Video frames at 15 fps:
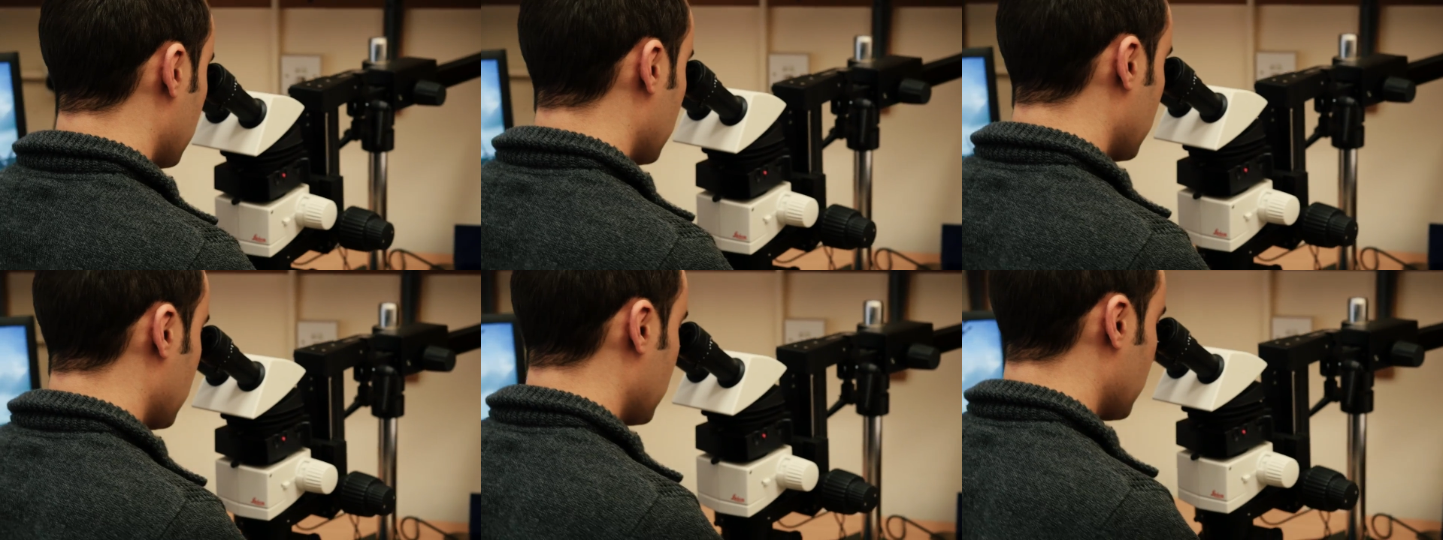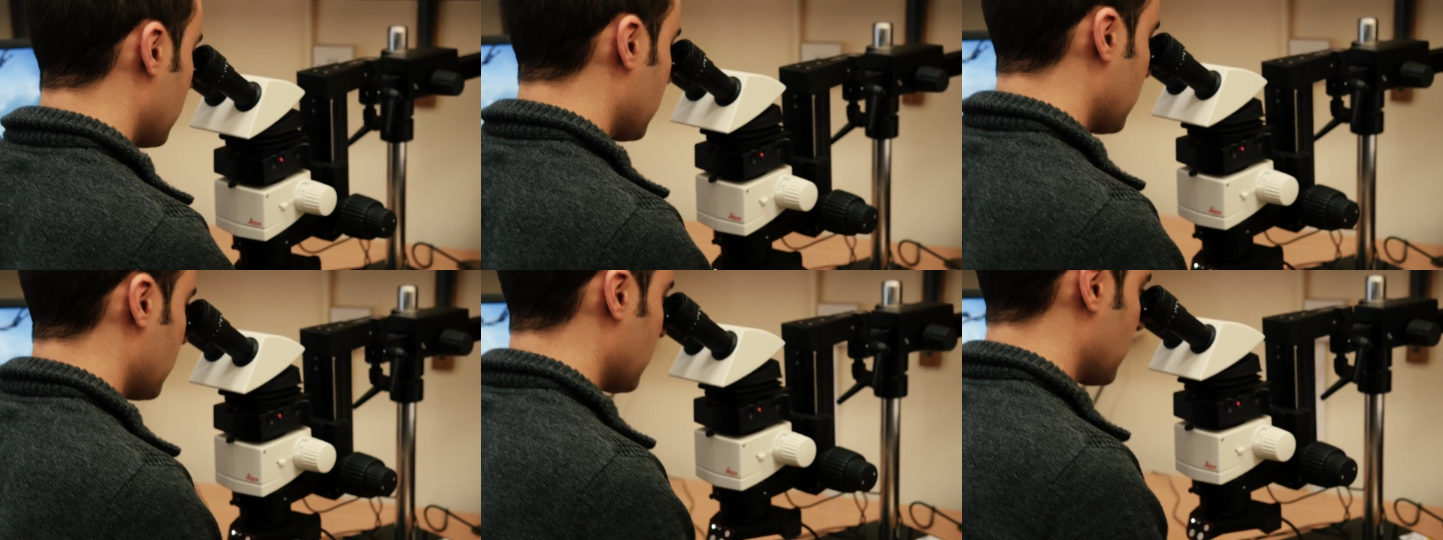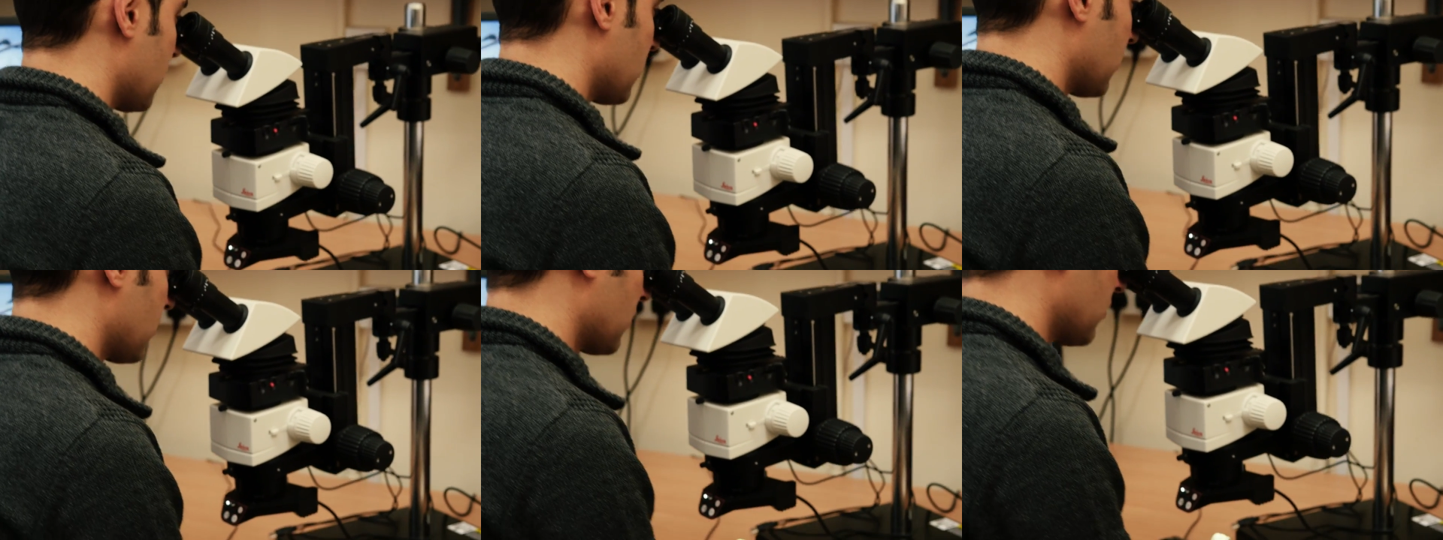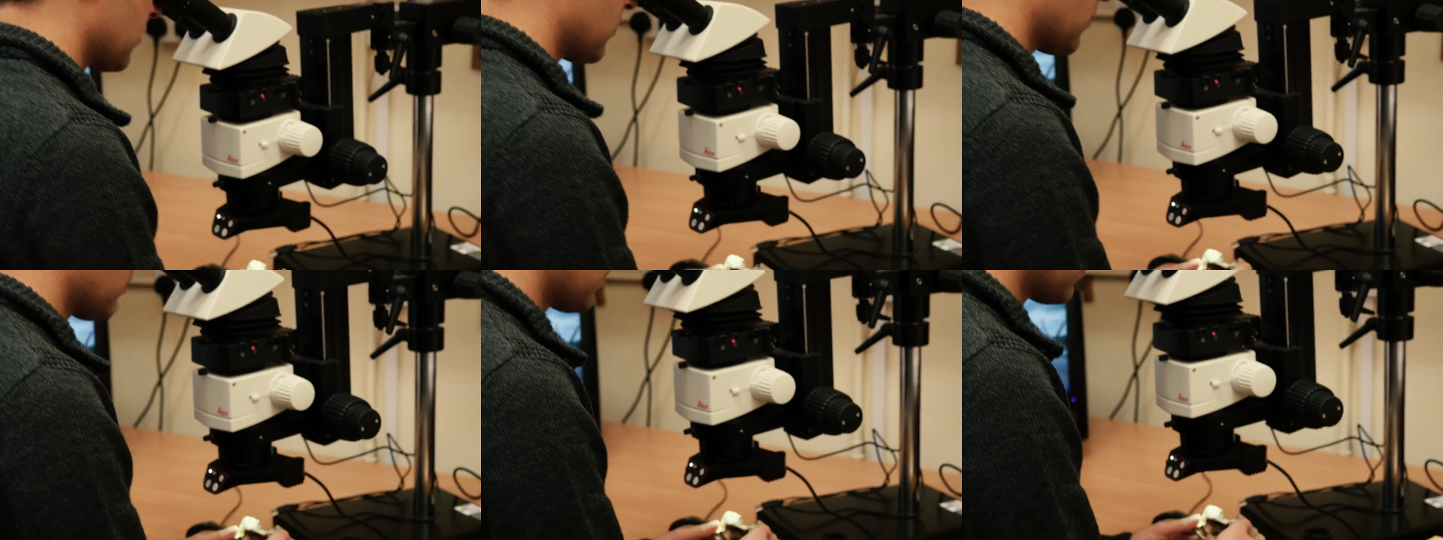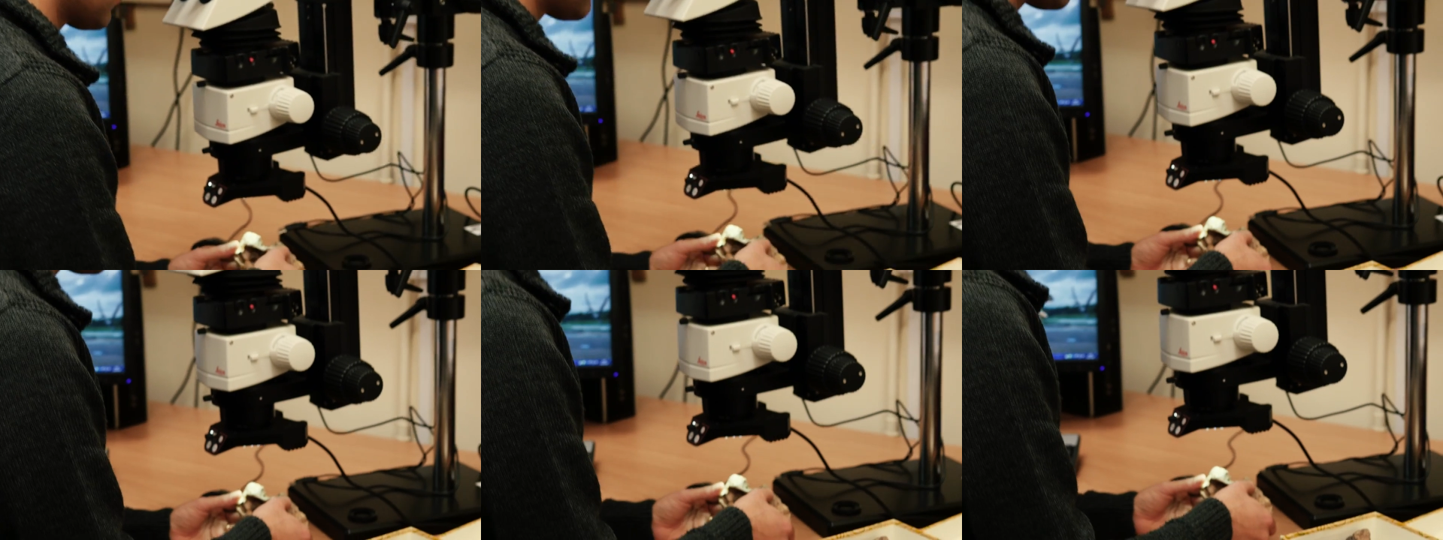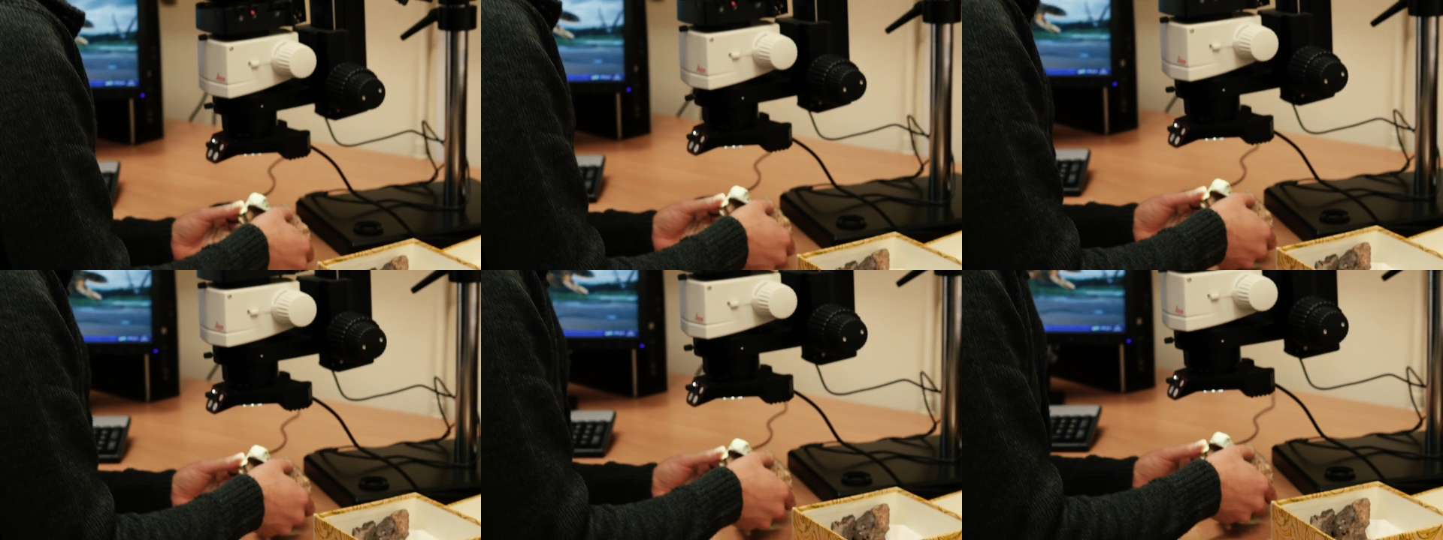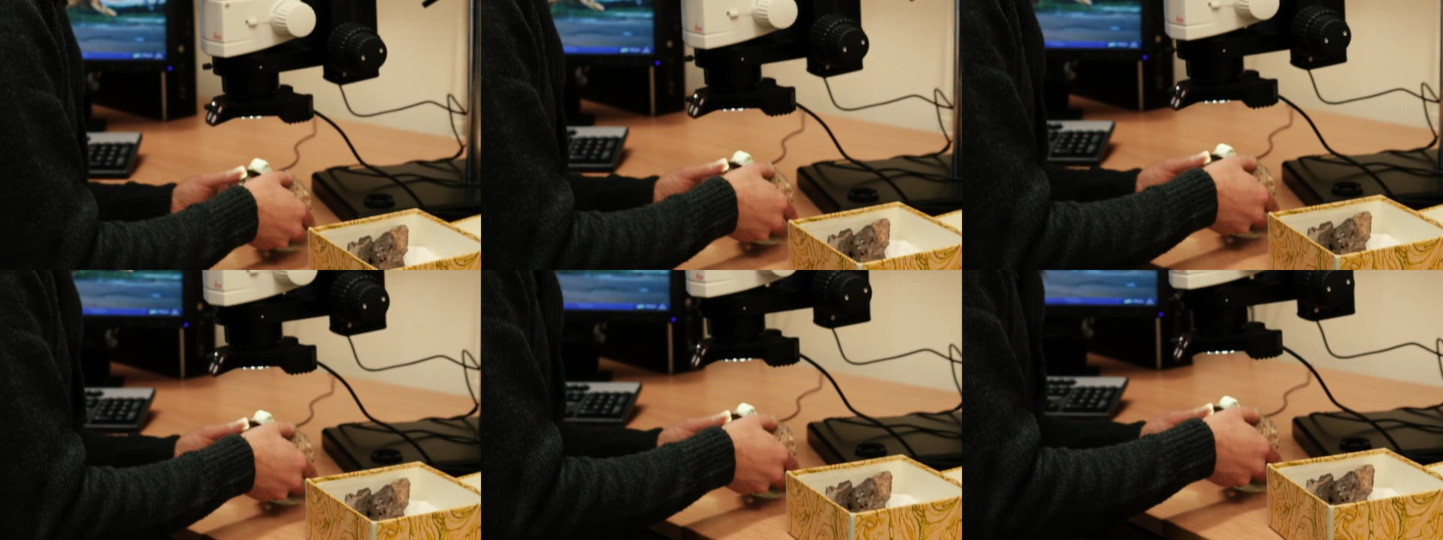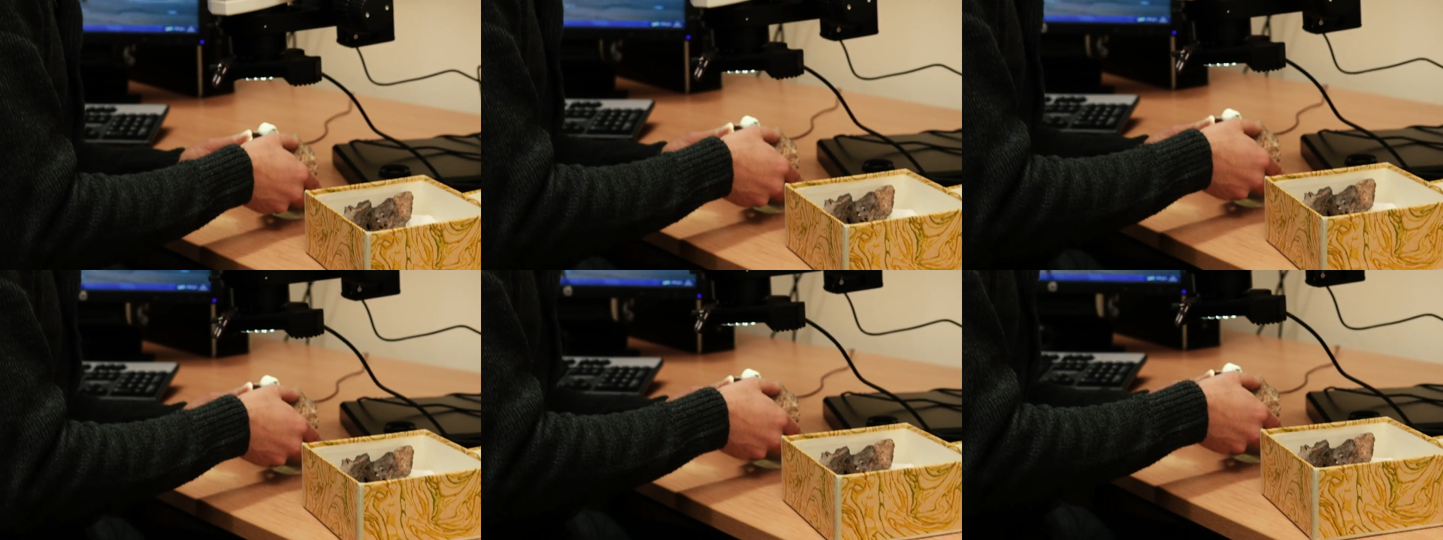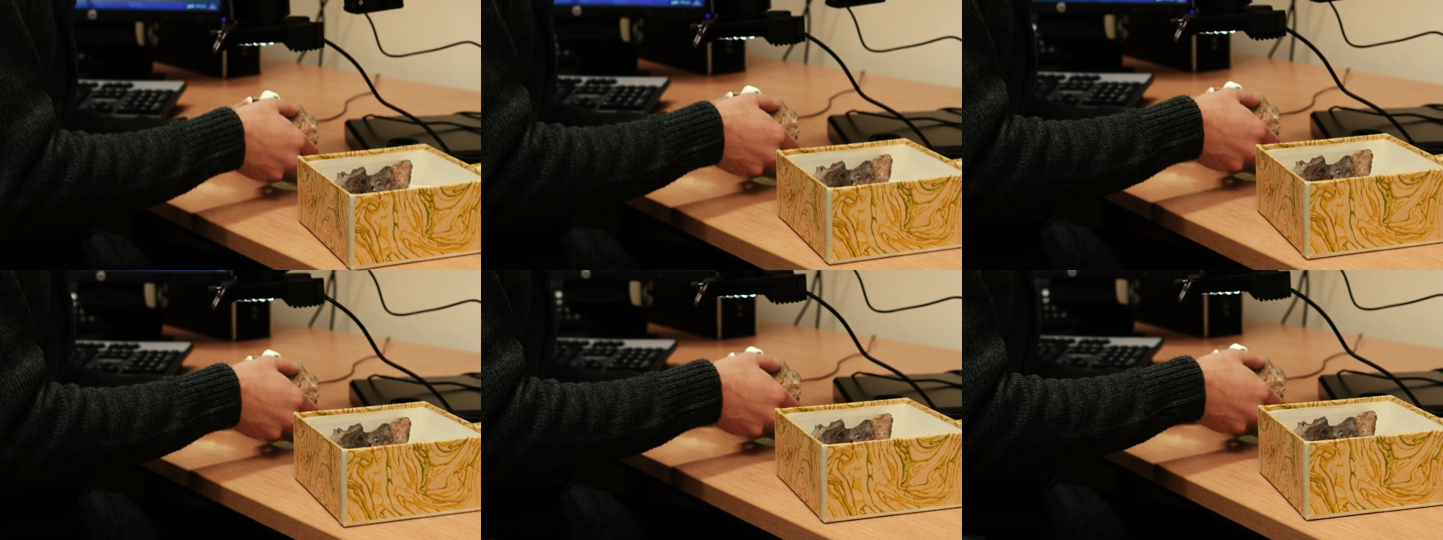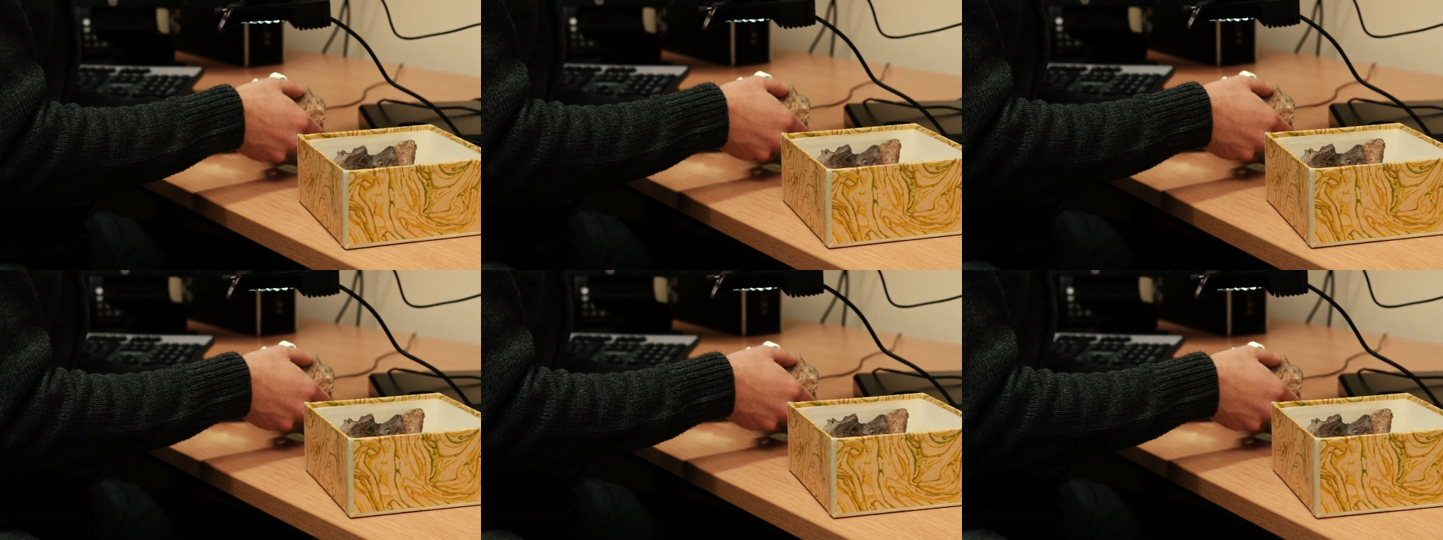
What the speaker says: No face is visible, so there are no lips to read.